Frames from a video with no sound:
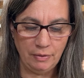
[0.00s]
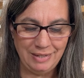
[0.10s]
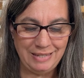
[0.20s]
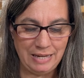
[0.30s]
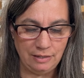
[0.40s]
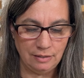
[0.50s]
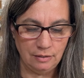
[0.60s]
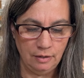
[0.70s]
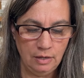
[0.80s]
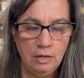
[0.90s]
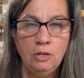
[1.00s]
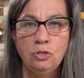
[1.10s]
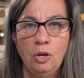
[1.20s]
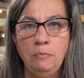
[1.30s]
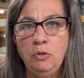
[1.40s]
the yeast.
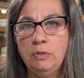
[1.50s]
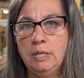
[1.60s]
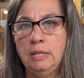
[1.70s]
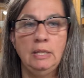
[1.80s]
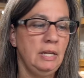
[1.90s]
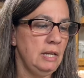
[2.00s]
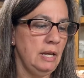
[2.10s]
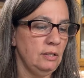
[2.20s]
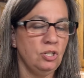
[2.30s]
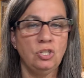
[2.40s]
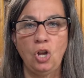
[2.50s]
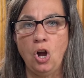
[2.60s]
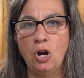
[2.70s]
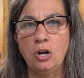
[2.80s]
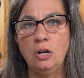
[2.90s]
So I'm using the
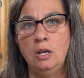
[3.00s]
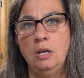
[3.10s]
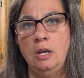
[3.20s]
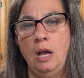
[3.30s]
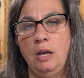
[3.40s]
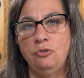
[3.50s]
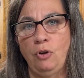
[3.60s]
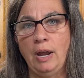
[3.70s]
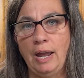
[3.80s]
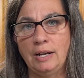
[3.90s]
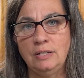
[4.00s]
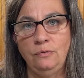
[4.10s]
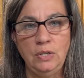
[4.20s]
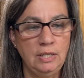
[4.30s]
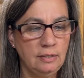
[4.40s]
Star uh, Dry
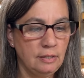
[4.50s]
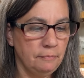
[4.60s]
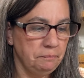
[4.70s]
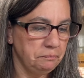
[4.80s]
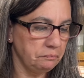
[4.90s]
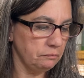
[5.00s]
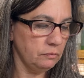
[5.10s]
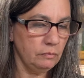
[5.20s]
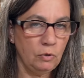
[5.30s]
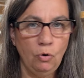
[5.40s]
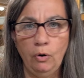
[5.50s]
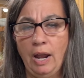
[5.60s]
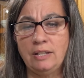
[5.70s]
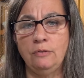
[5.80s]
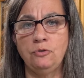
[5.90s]
Active Yeast or
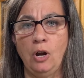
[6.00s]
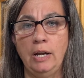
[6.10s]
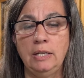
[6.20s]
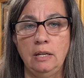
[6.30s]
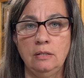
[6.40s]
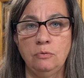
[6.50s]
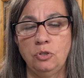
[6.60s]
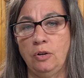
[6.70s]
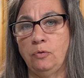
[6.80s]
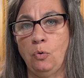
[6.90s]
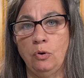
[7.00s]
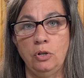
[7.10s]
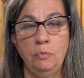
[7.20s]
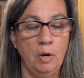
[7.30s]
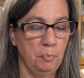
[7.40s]
active dry yeast, whichever order
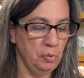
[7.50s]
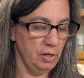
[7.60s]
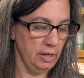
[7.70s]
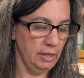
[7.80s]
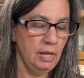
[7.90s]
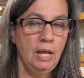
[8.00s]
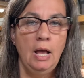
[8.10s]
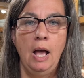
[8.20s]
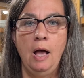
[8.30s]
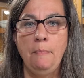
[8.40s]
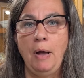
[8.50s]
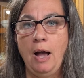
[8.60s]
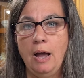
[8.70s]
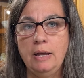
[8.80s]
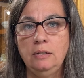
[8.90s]
you want to put it in. Um,
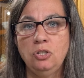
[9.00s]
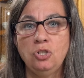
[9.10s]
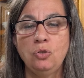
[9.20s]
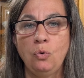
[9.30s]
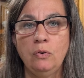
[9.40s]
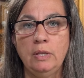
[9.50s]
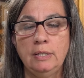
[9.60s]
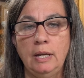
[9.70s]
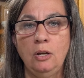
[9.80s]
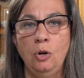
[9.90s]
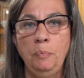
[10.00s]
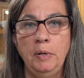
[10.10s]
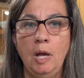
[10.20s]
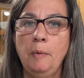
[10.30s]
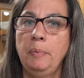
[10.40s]
I store this, I
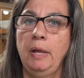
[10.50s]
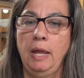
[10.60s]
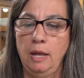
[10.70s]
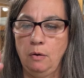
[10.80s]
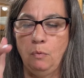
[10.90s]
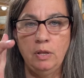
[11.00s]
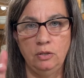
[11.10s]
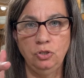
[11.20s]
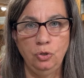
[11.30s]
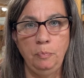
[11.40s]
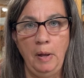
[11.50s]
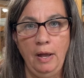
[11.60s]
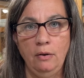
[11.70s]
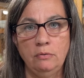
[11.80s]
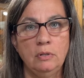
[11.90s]
open up a one of the two
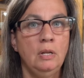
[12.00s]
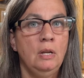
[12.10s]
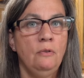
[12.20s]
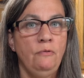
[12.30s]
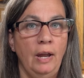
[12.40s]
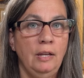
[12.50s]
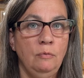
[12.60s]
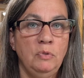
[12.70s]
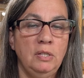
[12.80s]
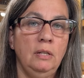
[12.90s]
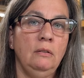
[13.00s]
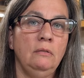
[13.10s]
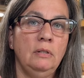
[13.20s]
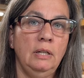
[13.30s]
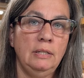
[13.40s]
pound vacuum
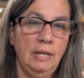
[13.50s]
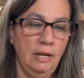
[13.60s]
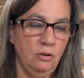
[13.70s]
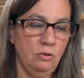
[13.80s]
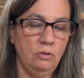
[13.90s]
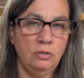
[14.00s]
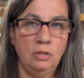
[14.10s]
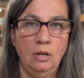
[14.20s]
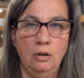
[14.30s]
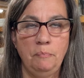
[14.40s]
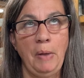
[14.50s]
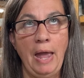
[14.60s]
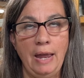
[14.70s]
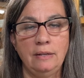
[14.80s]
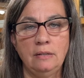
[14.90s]
sealed containers or
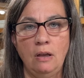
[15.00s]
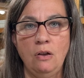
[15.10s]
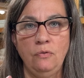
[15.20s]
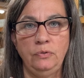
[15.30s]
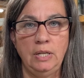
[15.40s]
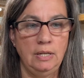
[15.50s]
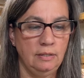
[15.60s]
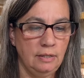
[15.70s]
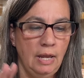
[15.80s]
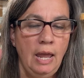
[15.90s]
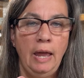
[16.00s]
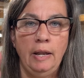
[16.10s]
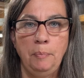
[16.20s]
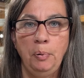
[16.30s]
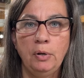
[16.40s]
bags of yeast and
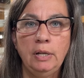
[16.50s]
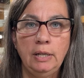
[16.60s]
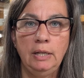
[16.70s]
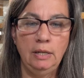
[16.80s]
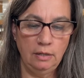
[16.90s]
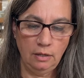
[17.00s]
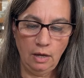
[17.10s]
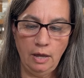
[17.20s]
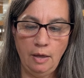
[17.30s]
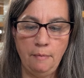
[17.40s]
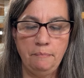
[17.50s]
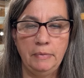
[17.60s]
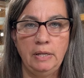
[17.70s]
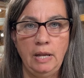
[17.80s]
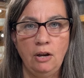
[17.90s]
I put it in um,
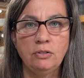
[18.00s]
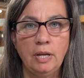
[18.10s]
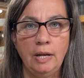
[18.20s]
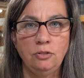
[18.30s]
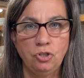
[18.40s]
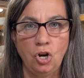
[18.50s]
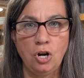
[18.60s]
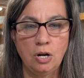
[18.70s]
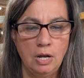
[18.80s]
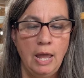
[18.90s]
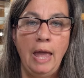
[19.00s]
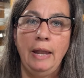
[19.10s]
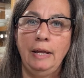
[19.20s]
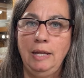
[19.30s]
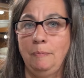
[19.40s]
an airtight jar
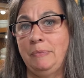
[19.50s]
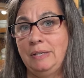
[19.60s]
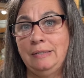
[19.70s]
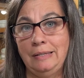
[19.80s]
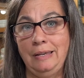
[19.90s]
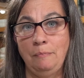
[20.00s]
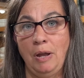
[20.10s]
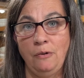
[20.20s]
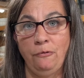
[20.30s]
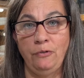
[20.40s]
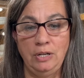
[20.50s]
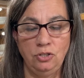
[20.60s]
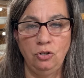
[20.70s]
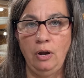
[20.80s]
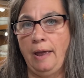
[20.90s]
and I keep this in my
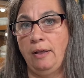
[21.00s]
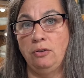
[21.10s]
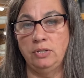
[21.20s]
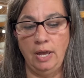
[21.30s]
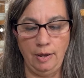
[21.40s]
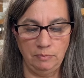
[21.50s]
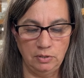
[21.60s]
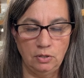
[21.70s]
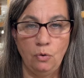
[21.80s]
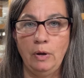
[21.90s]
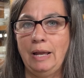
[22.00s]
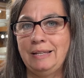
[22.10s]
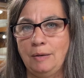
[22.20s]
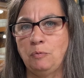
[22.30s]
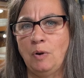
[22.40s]
freezer at all times. So
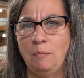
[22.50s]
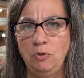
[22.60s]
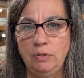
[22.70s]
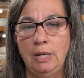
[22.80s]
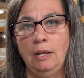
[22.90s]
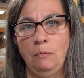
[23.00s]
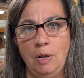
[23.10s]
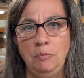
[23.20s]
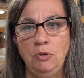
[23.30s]
except when I'm using it. When I'm